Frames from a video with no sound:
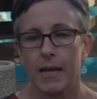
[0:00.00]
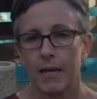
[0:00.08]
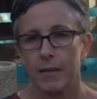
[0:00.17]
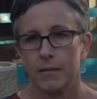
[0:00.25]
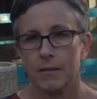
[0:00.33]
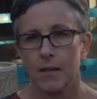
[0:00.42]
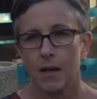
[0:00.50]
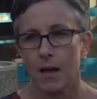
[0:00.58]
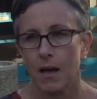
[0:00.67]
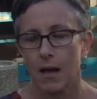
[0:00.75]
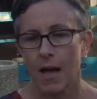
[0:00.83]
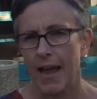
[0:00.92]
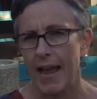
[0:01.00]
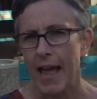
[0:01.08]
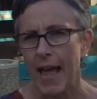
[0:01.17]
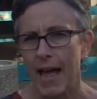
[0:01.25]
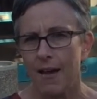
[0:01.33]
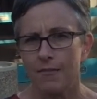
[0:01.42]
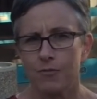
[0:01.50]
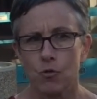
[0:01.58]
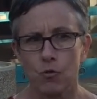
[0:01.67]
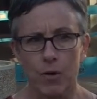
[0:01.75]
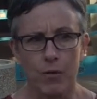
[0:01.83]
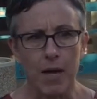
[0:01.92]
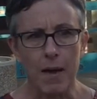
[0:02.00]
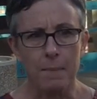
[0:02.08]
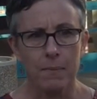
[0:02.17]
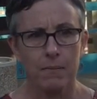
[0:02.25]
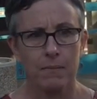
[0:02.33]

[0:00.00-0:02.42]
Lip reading: And I have grown up